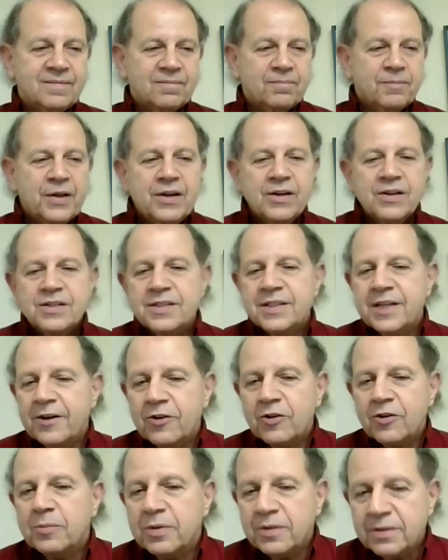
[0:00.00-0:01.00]
Because
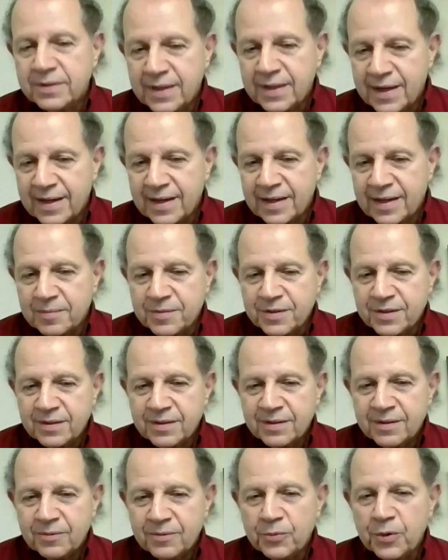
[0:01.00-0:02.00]
terrible times
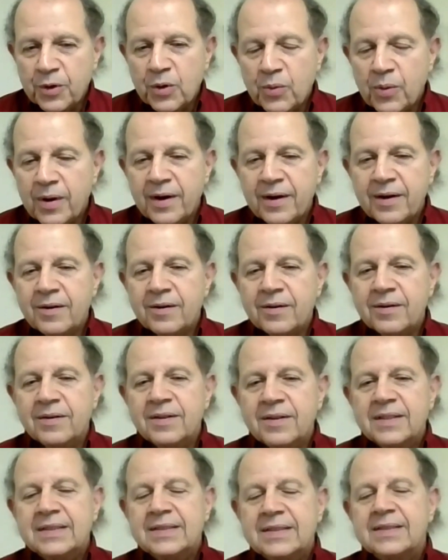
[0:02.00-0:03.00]
require
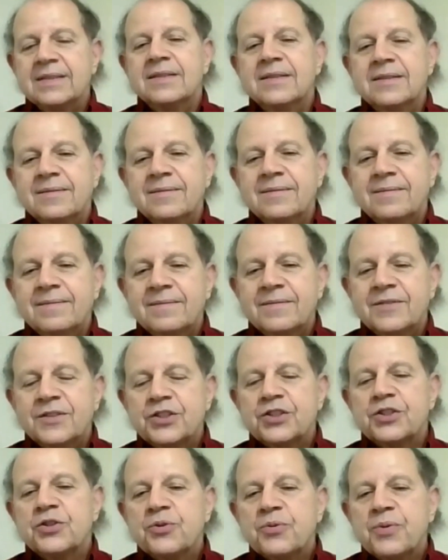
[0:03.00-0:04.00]

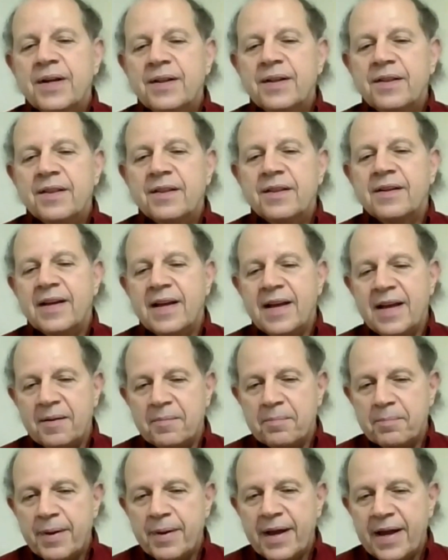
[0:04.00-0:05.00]
strength
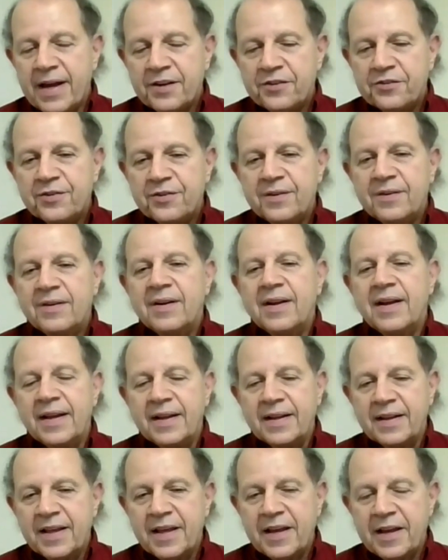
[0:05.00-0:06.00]
and passion
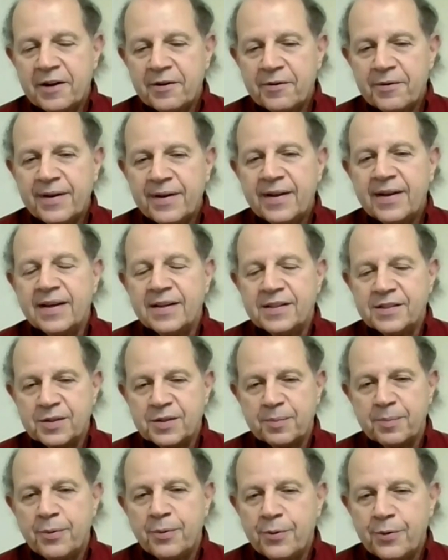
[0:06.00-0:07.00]
and caring and
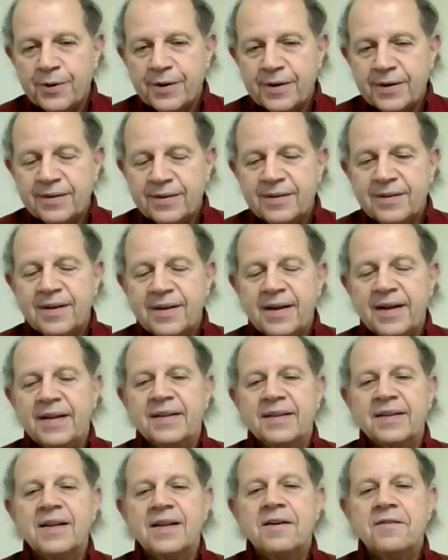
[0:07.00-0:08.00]
support
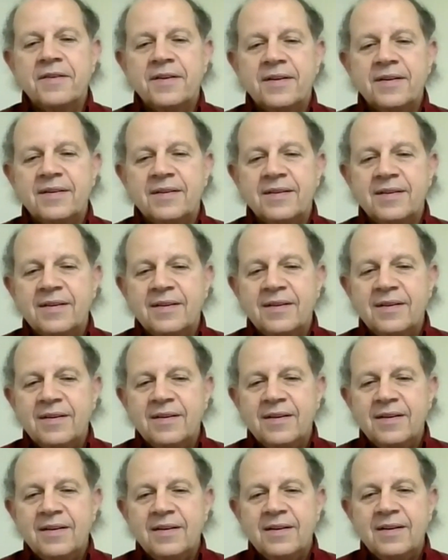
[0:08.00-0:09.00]
and loving.
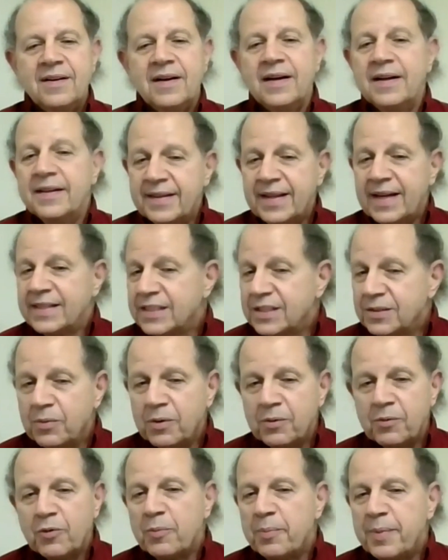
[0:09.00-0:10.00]
And that's what
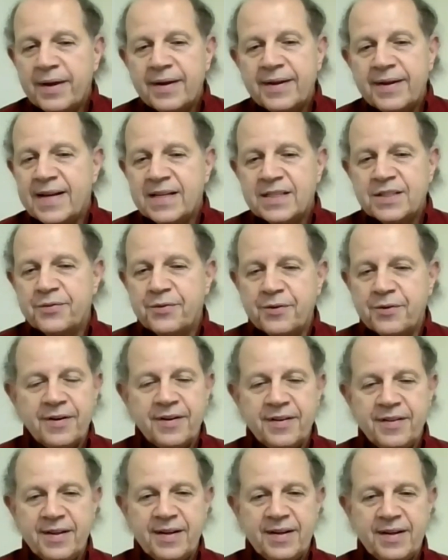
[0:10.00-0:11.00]
we're being asked for, I
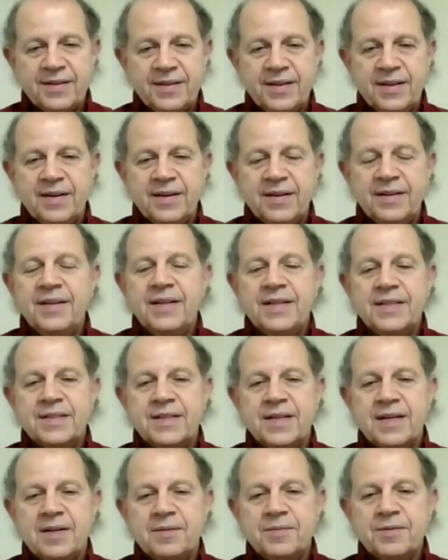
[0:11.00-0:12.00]
think, in these
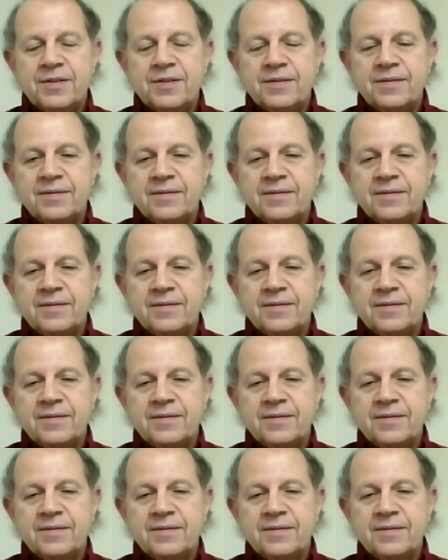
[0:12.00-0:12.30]
times.